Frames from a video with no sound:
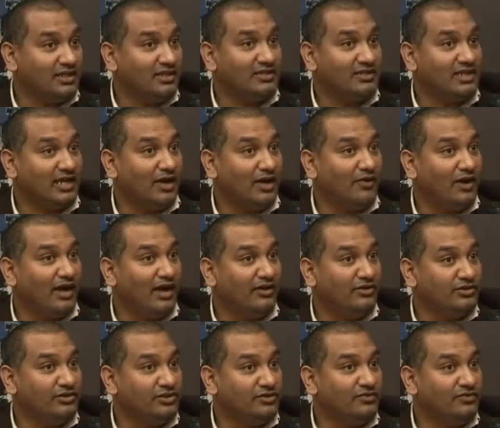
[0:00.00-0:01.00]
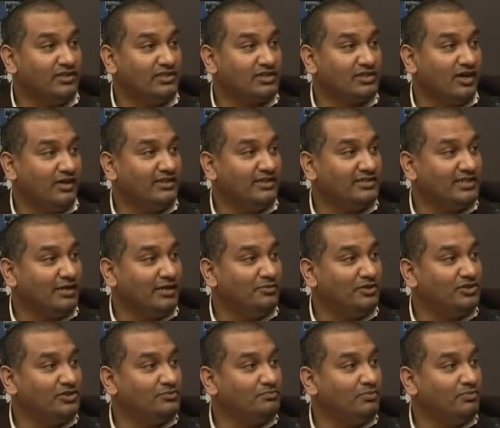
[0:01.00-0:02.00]
to go out and do this kind of
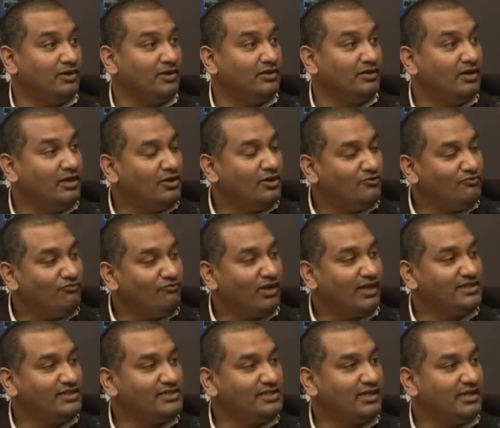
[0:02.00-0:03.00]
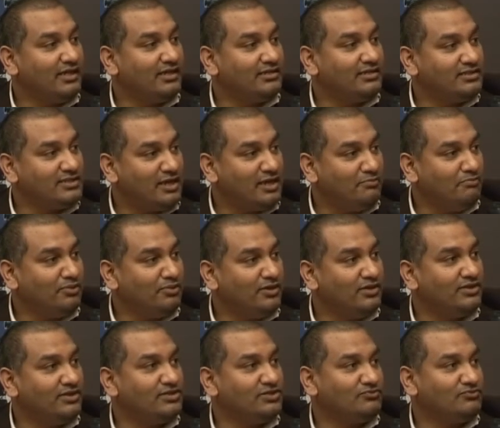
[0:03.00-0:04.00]
damage, but raising
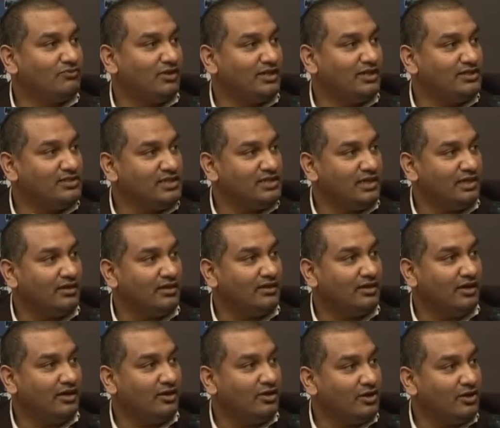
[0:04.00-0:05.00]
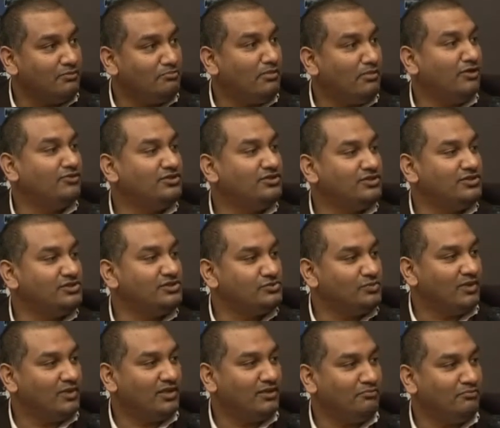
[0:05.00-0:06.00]
tempers, raising emotions
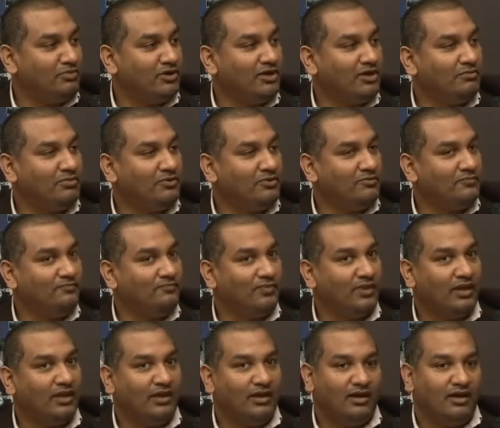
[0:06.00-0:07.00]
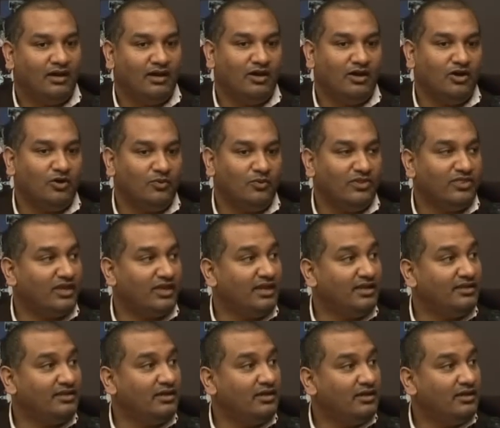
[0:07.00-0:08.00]
within people, who were then
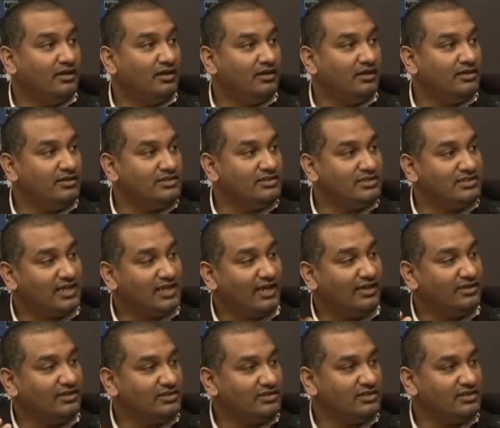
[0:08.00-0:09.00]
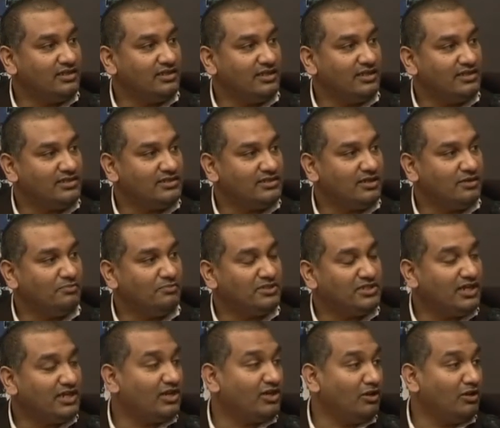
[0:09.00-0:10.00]
sent to this
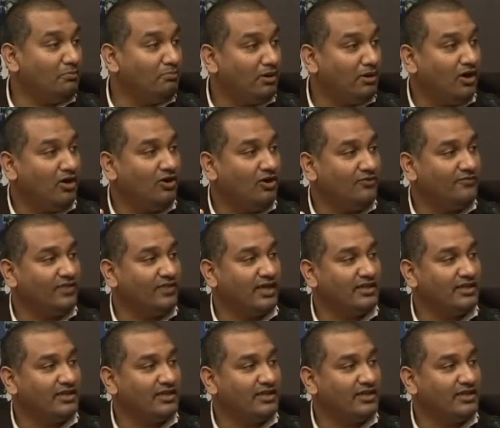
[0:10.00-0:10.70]
particular part of that